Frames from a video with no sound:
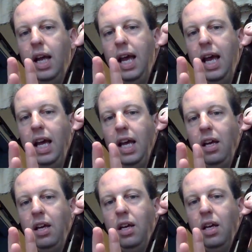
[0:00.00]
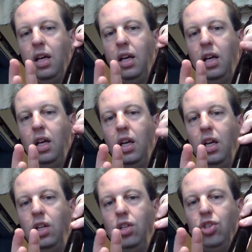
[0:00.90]
A,
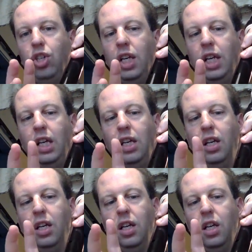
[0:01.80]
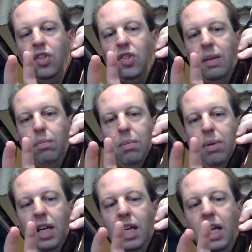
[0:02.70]
G, skip the
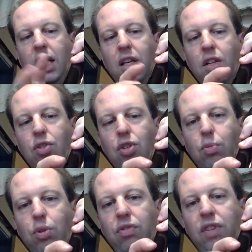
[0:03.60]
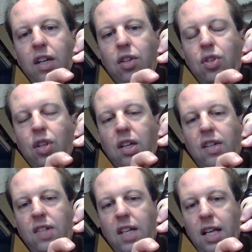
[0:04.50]
pinky, 2 more fingers
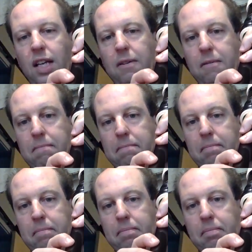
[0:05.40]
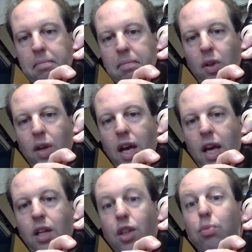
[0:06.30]
is E.
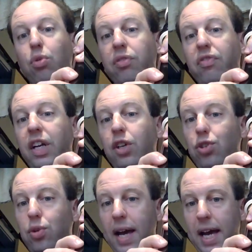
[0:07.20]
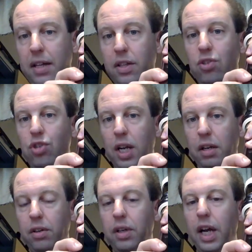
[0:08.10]
Okay, the more fingers you add, the
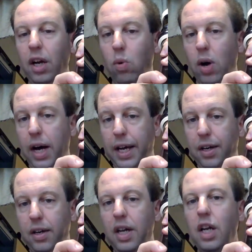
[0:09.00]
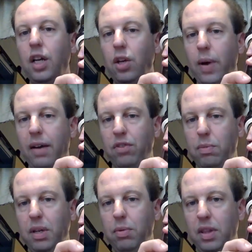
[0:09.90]
gentler and quieter you have to
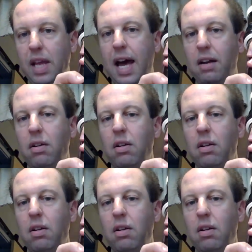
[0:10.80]
be with that